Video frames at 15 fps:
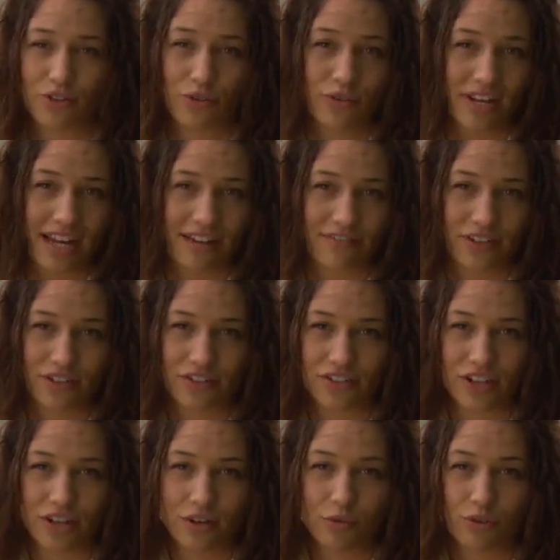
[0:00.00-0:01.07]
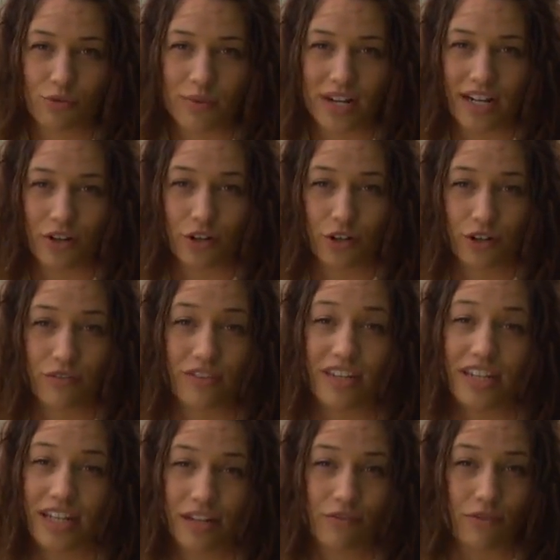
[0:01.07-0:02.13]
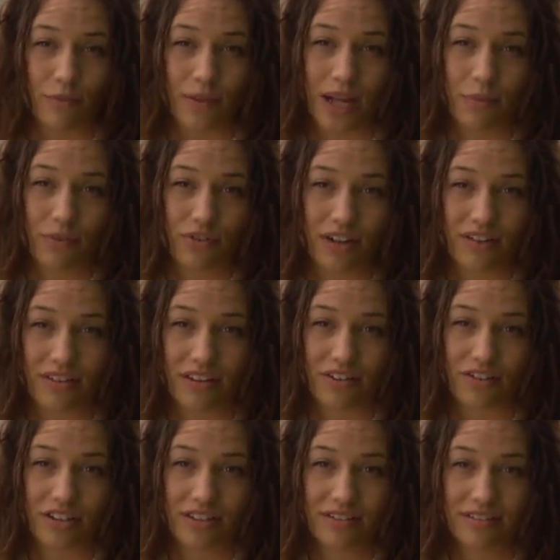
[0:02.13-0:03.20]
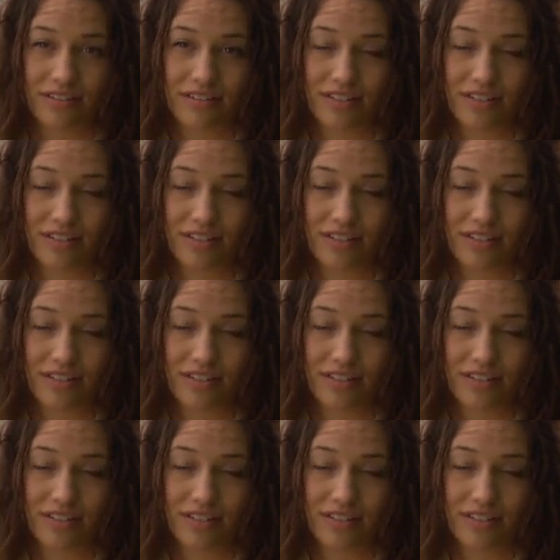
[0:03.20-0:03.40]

two and a half years ago was when I heard of the need for Bible translation.